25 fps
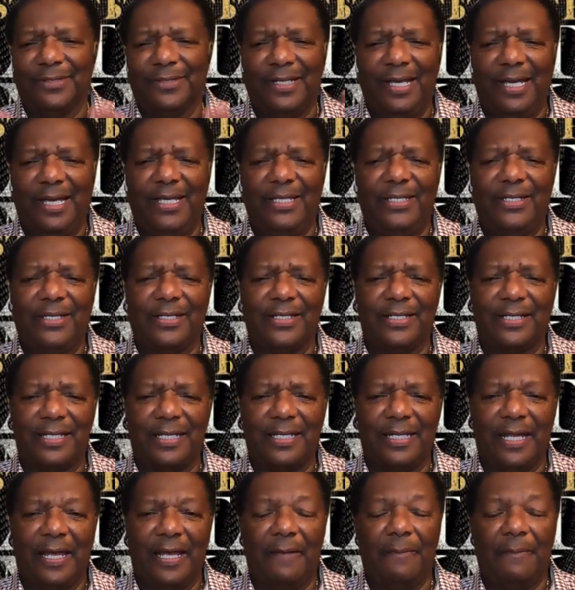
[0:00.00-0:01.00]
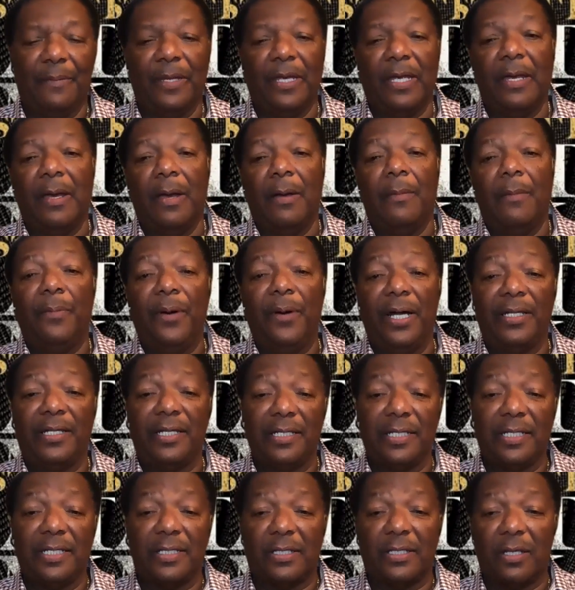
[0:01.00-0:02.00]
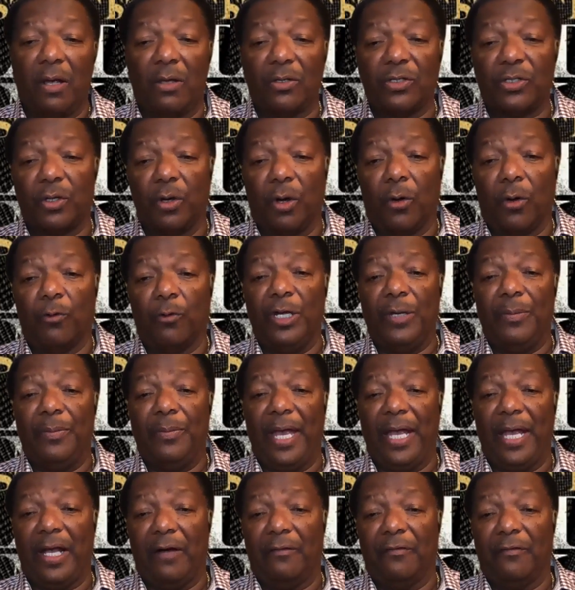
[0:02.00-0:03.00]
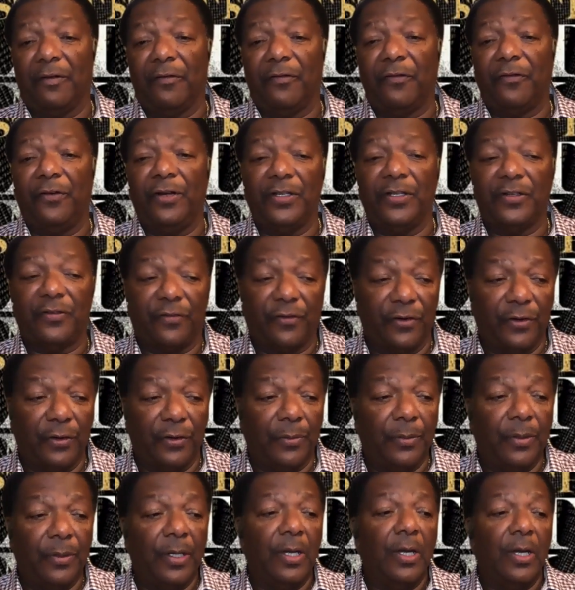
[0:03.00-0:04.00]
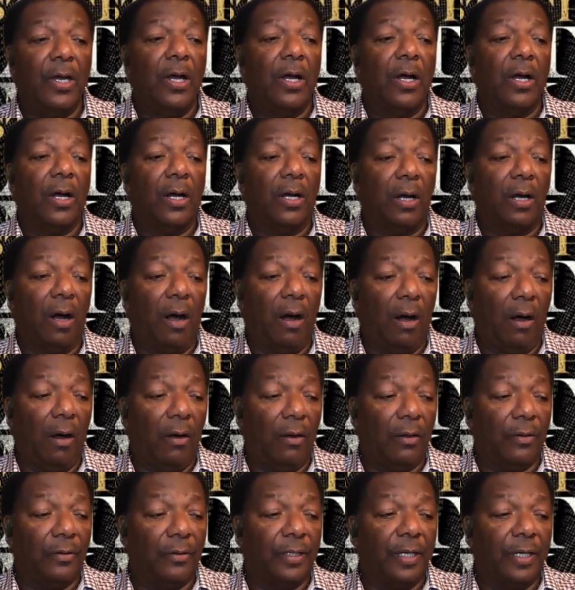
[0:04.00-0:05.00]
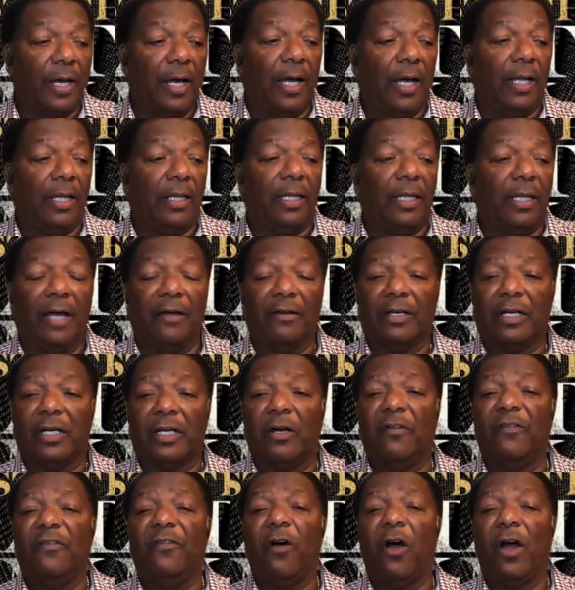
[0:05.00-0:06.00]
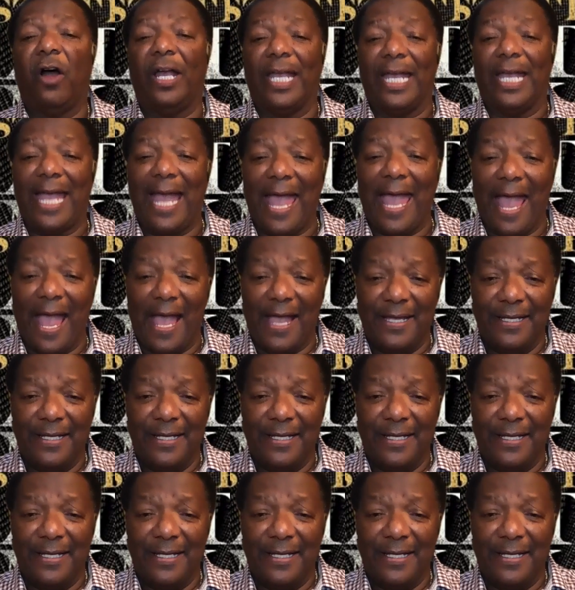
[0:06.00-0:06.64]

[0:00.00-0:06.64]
And you can see that. But this is also a remake of a French film called La Cavalière.